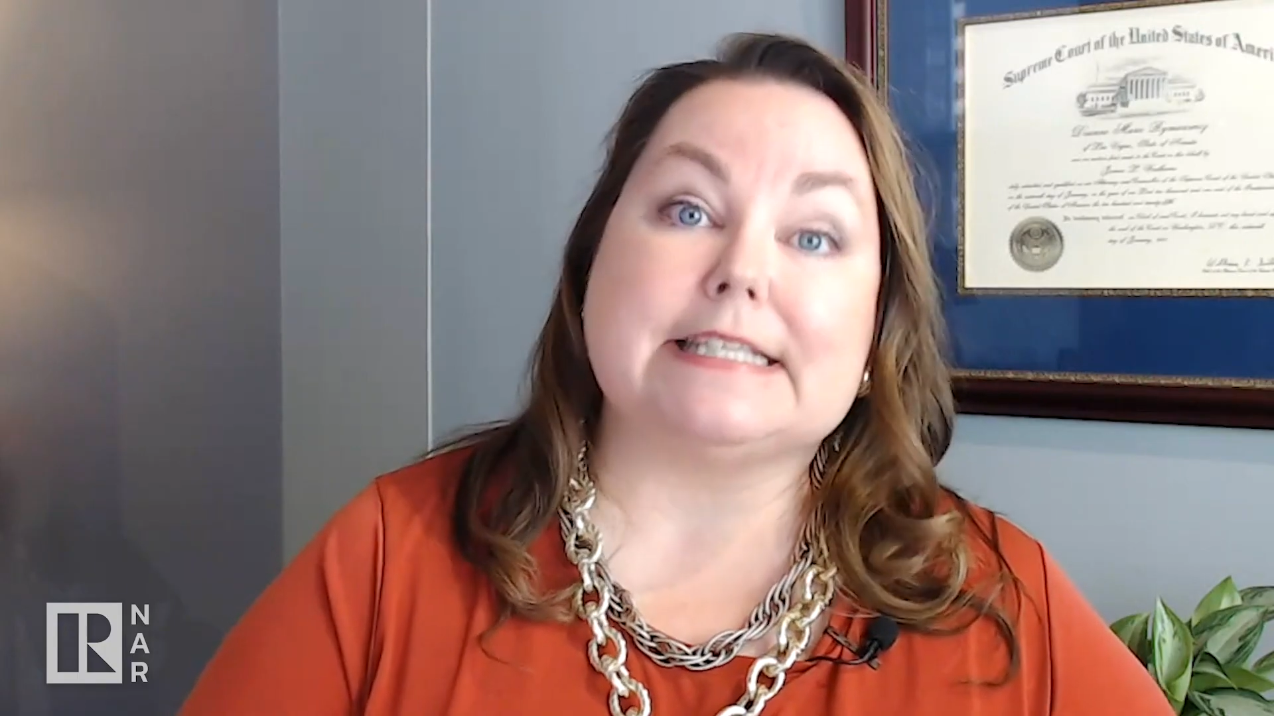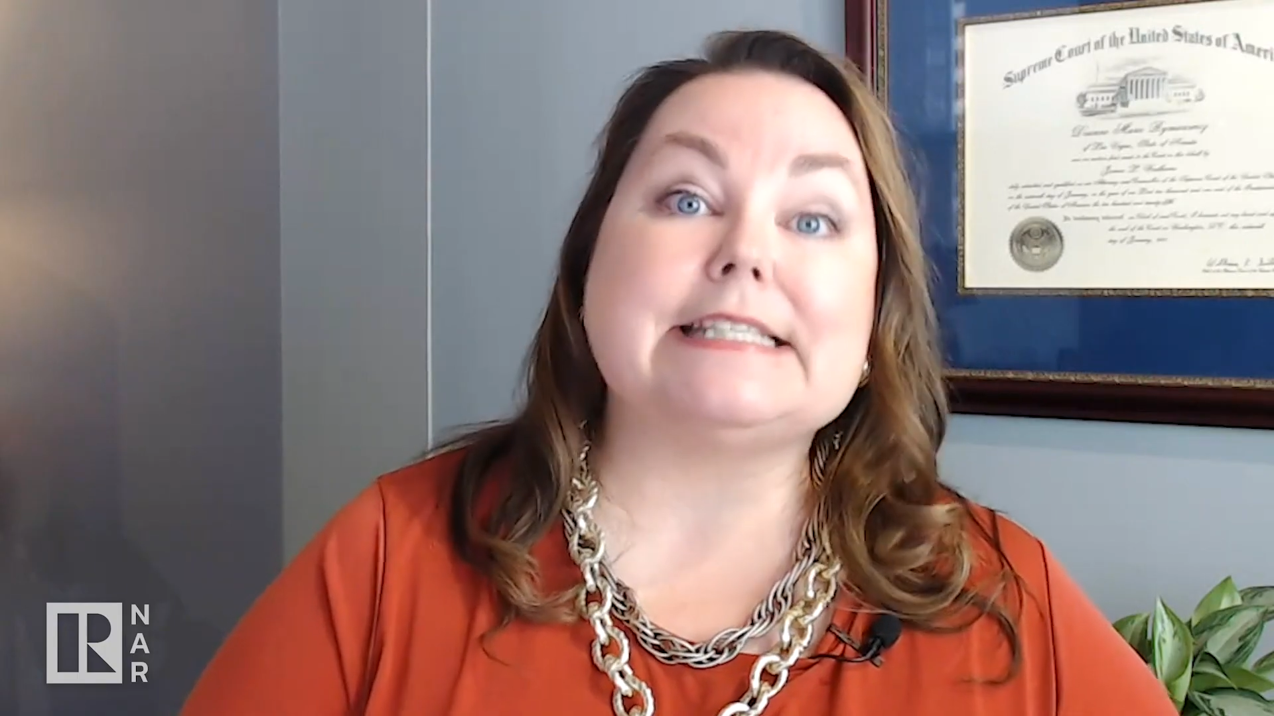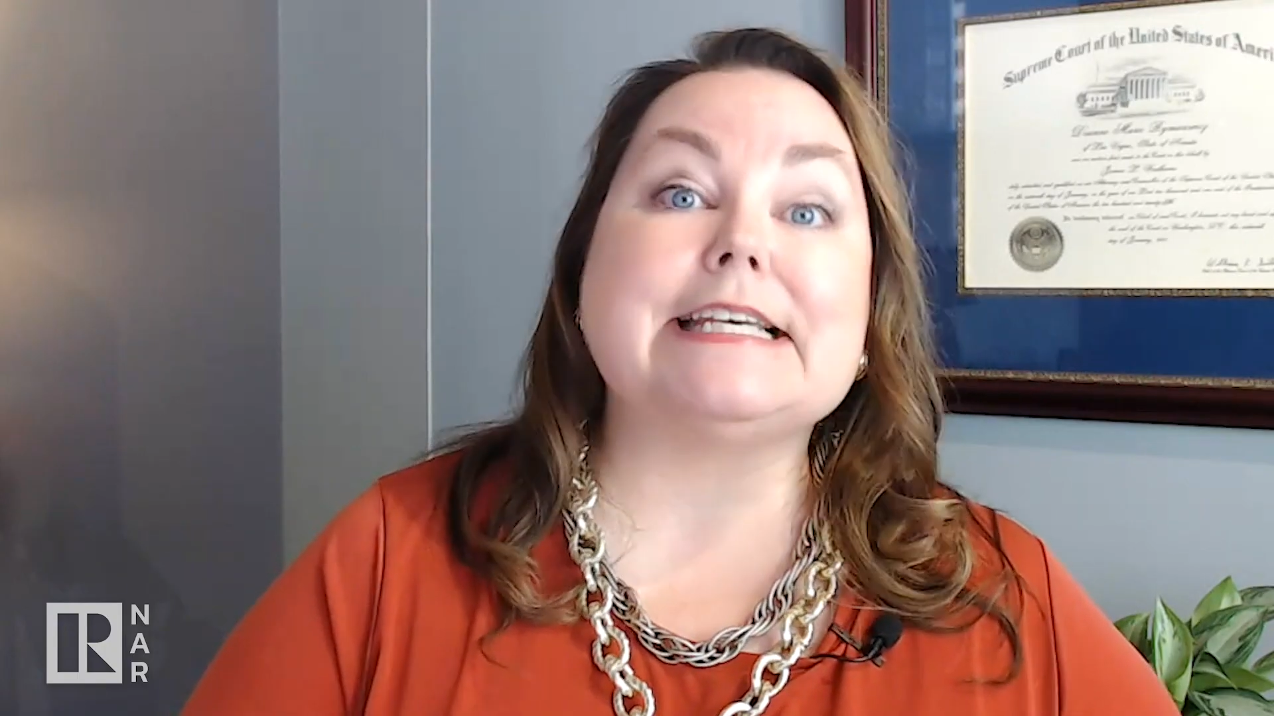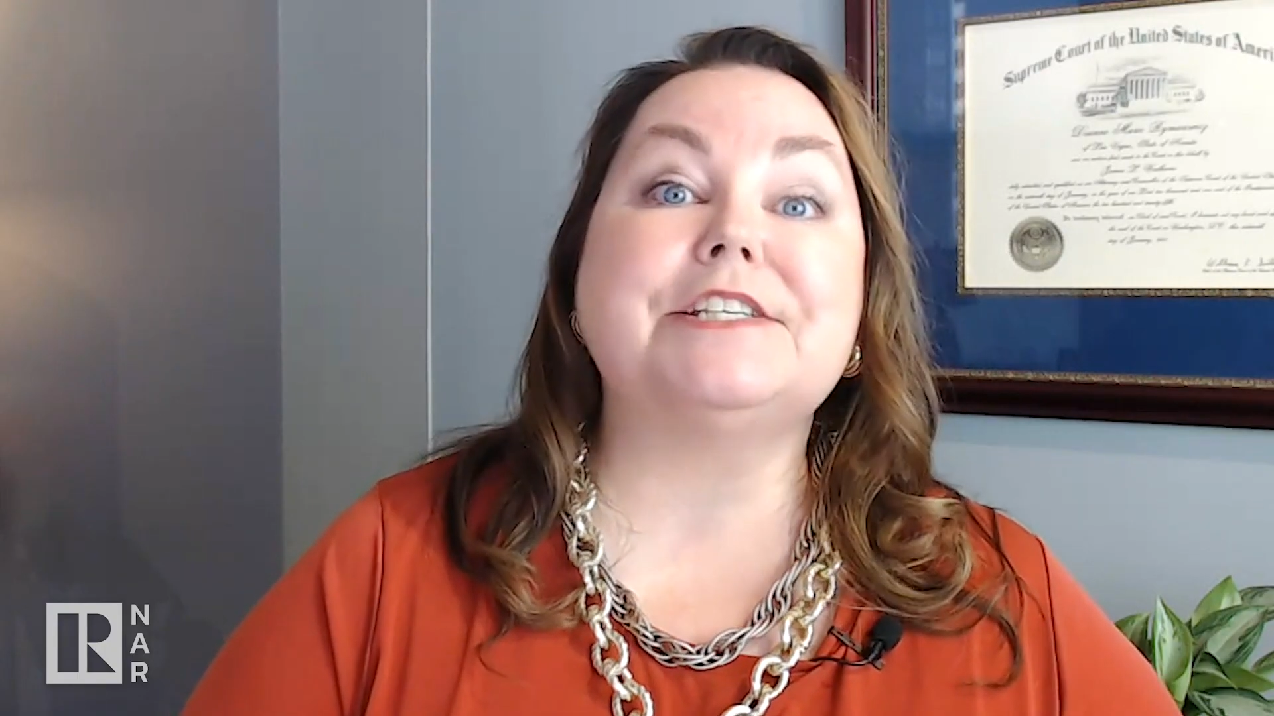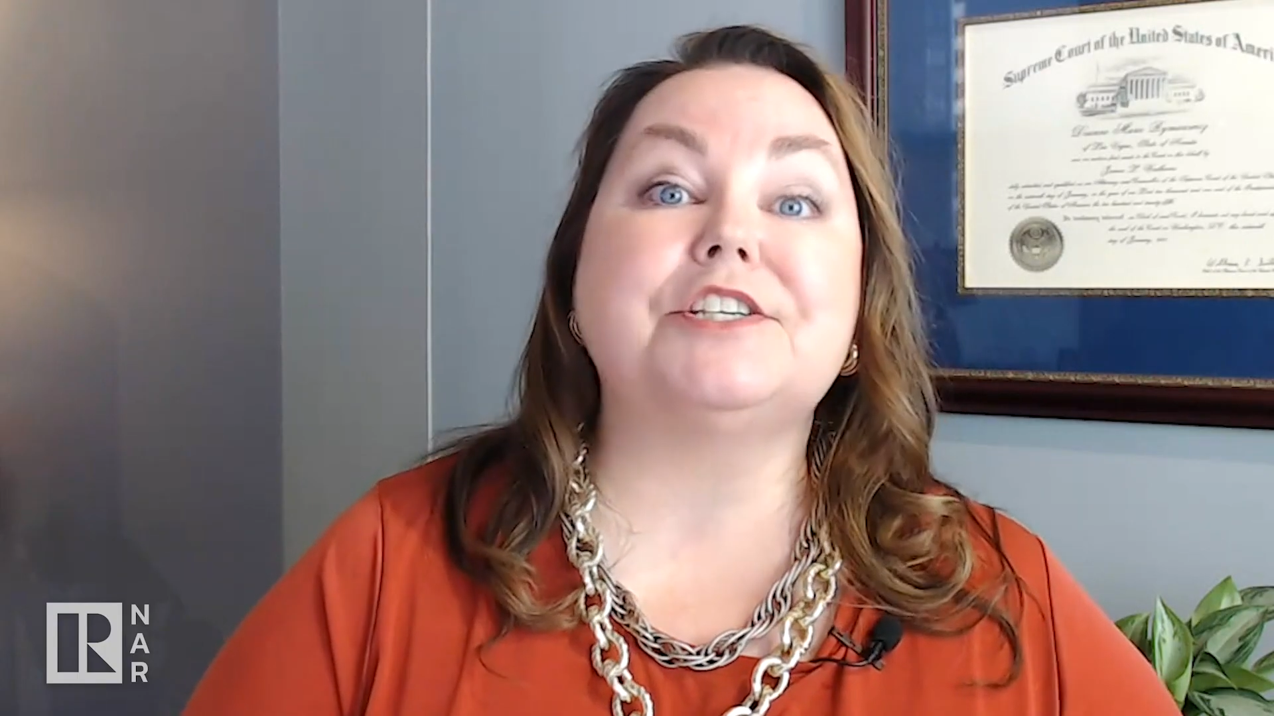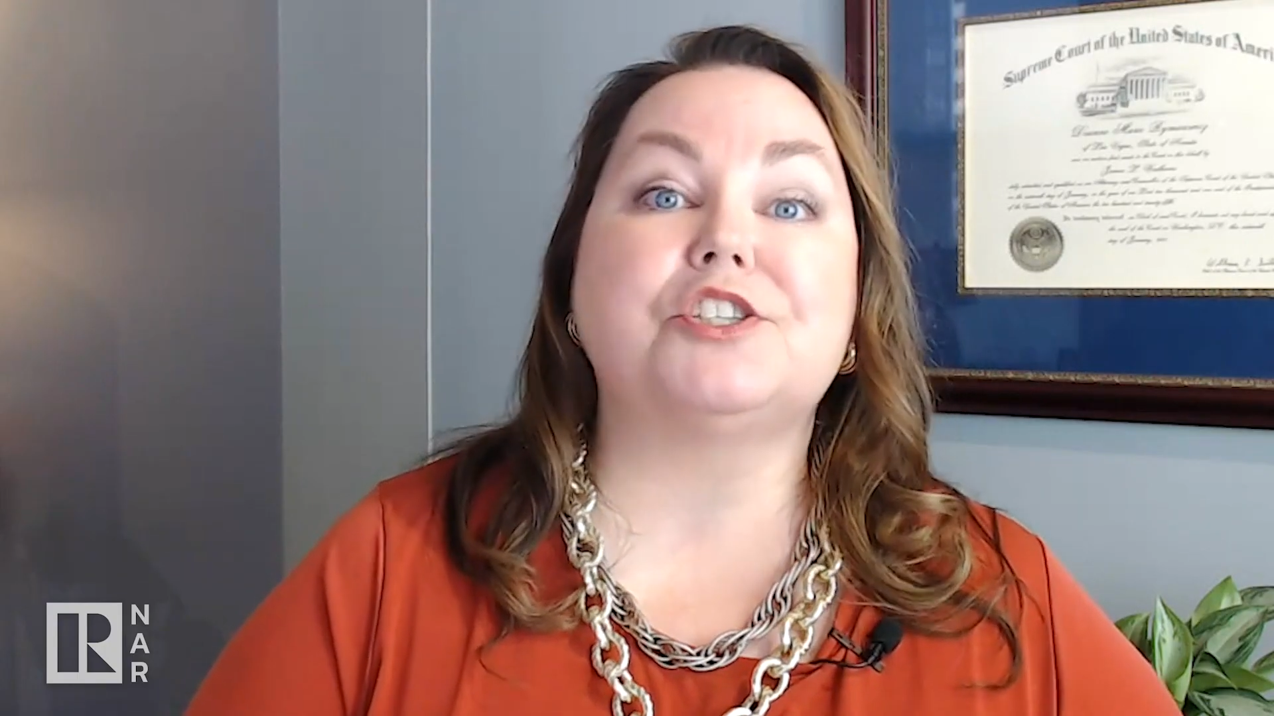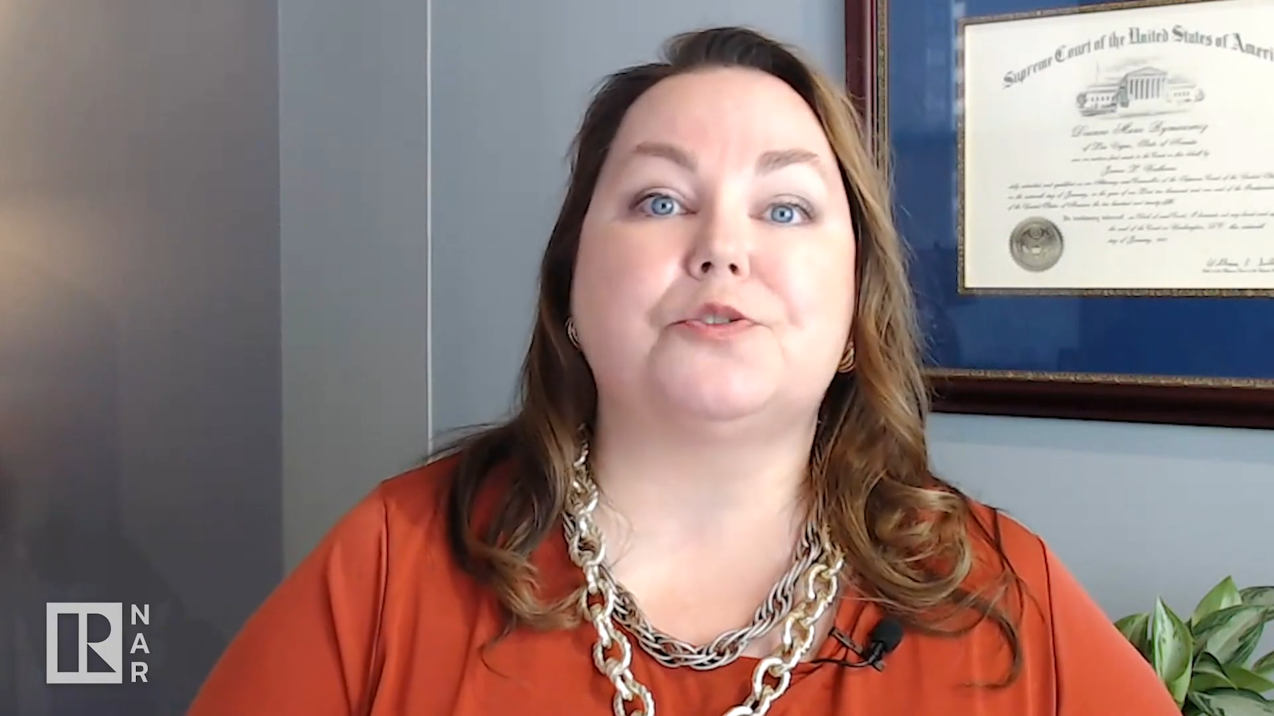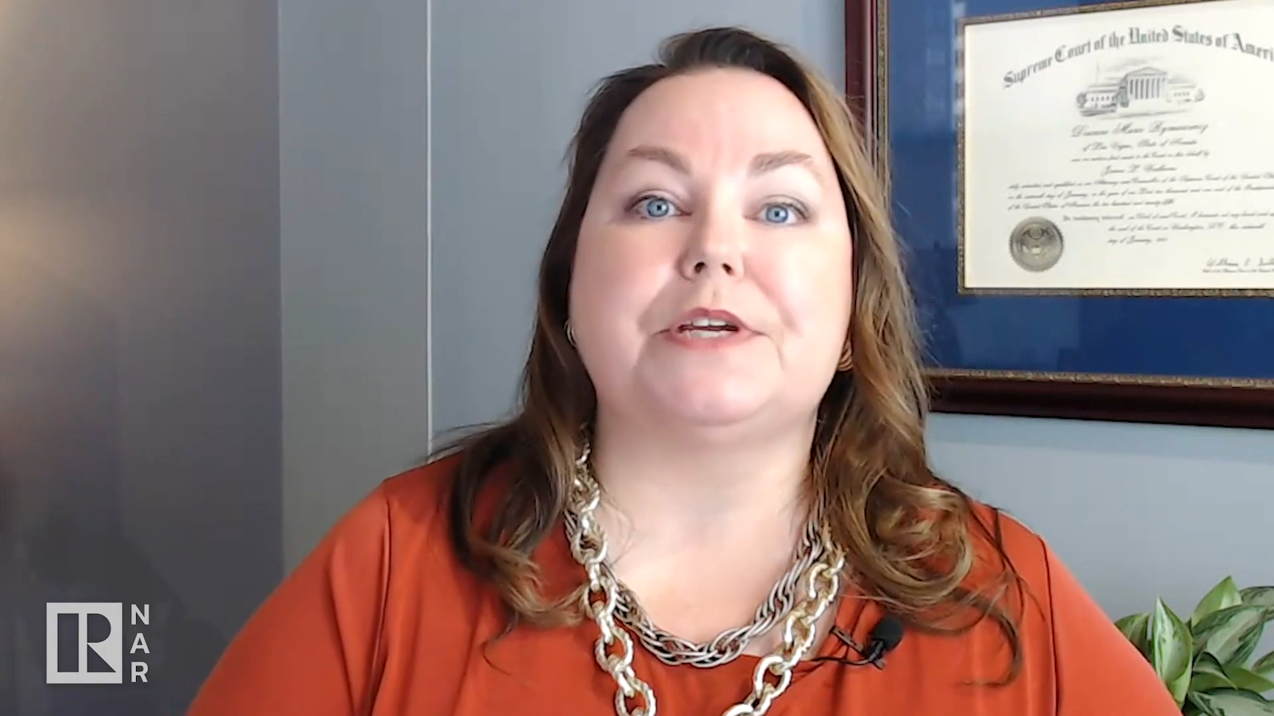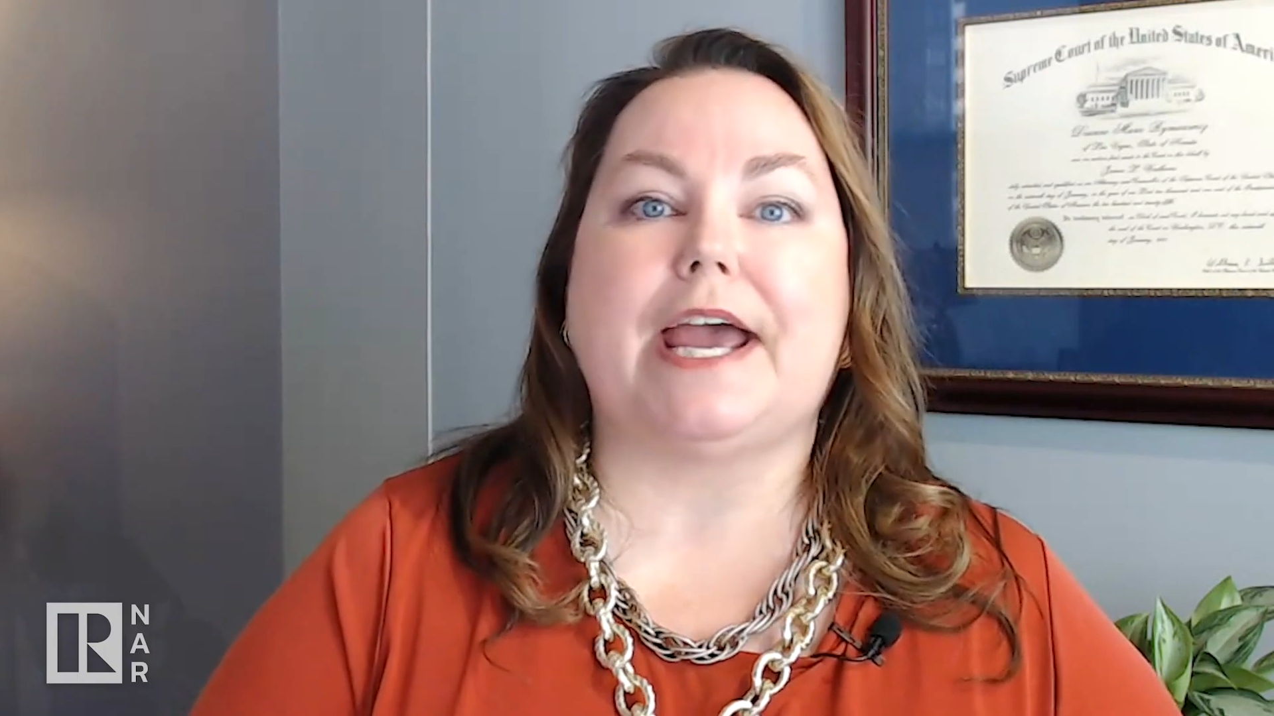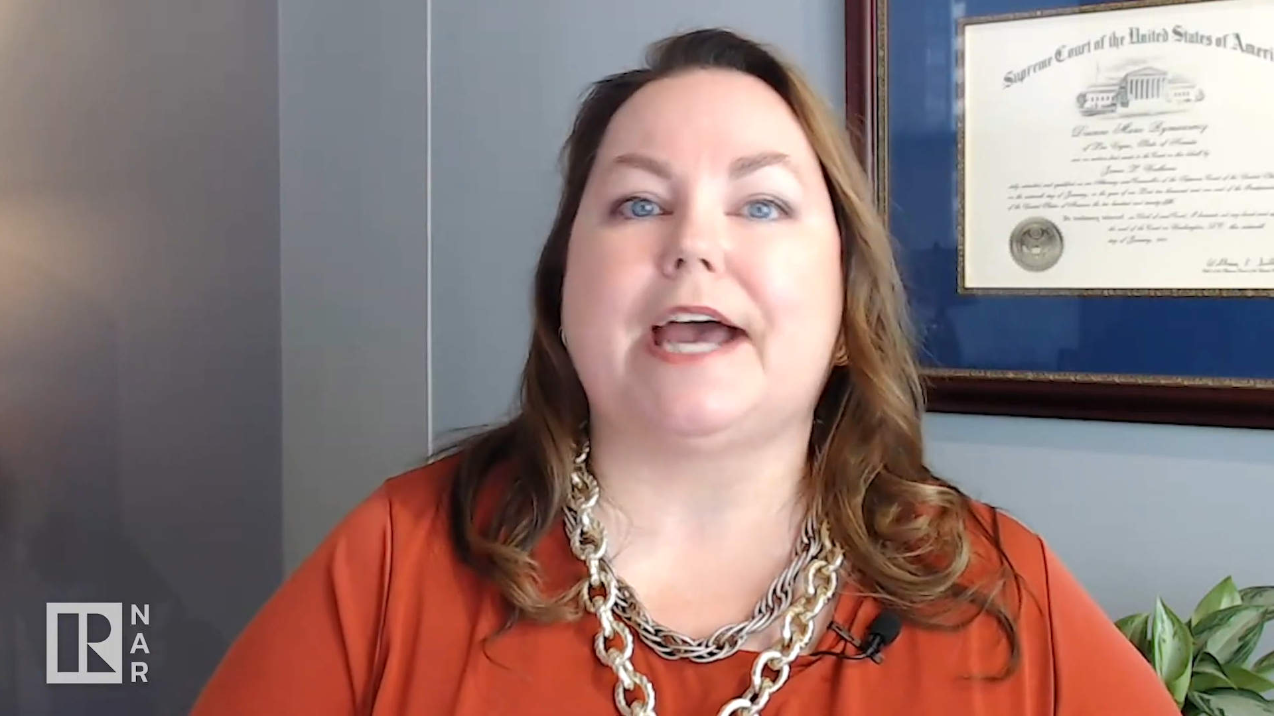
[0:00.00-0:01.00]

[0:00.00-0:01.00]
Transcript: this industry